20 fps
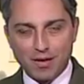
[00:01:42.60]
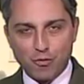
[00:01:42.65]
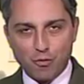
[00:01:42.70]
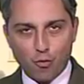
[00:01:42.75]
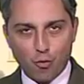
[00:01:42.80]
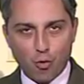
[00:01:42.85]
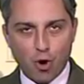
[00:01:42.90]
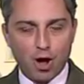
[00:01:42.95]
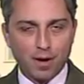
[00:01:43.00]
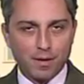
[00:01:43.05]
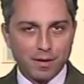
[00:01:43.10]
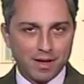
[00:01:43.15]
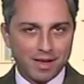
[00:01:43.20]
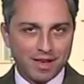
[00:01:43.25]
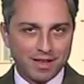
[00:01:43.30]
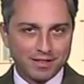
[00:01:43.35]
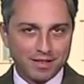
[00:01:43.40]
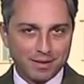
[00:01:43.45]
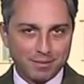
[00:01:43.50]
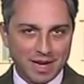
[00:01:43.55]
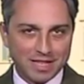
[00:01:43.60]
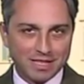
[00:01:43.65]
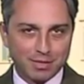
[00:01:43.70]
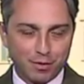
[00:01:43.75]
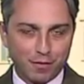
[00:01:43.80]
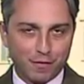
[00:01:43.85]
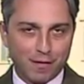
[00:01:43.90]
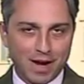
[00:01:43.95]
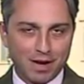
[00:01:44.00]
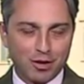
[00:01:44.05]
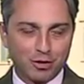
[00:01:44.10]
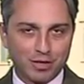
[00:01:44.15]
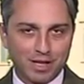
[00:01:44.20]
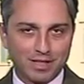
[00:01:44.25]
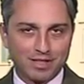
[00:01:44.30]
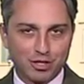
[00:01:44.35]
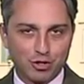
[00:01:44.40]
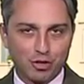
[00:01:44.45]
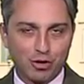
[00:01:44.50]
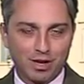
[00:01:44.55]
what Massimo Franco,
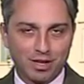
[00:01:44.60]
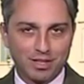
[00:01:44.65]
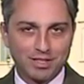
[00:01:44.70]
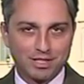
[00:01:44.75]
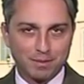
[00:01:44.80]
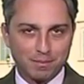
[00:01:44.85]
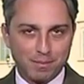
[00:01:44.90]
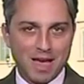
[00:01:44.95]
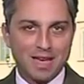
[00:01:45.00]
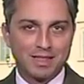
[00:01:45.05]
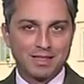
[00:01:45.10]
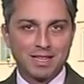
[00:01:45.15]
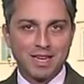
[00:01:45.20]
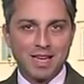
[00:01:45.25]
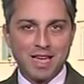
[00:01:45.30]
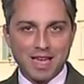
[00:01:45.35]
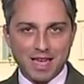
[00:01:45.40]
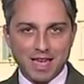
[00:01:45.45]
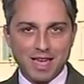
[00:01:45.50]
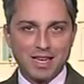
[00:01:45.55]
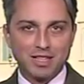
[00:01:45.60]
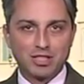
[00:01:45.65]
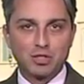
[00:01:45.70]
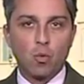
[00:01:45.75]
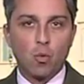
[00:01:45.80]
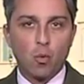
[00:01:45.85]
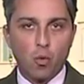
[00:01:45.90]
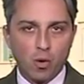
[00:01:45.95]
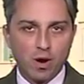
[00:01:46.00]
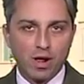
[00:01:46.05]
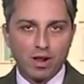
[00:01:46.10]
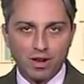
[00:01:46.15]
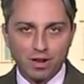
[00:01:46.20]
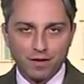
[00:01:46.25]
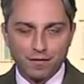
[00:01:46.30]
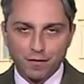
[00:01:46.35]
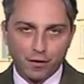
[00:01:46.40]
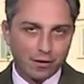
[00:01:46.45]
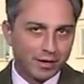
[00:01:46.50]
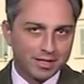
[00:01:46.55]
the journalist, meant is, will,
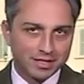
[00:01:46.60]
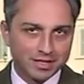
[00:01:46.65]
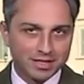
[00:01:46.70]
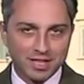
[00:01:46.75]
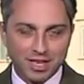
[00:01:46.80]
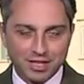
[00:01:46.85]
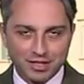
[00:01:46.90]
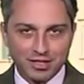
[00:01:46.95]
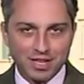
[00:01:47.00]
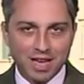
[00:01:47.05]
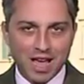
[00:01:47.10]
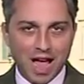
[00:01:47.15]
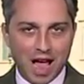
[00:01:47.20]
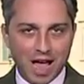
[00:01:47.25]
for instance,